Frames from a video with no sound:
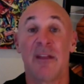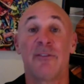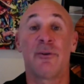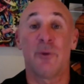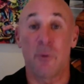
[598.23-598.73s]

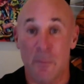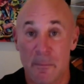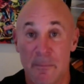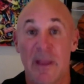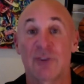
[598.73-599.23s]
to
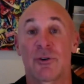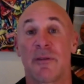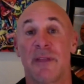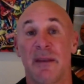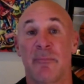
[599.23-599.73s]
make sure
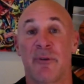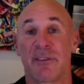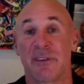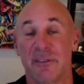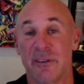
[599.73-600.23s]
that the
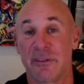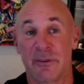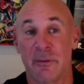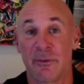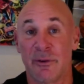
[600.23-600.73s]
process is,
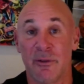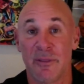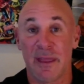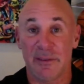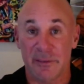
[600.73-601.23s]
until
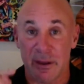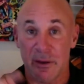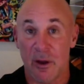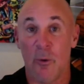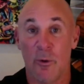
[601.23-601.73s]
they say
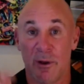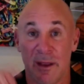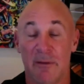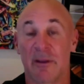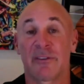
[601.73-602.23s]
no or
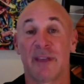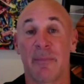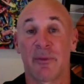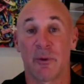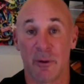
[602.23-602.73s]
hit
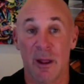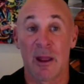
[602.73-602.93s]
accept or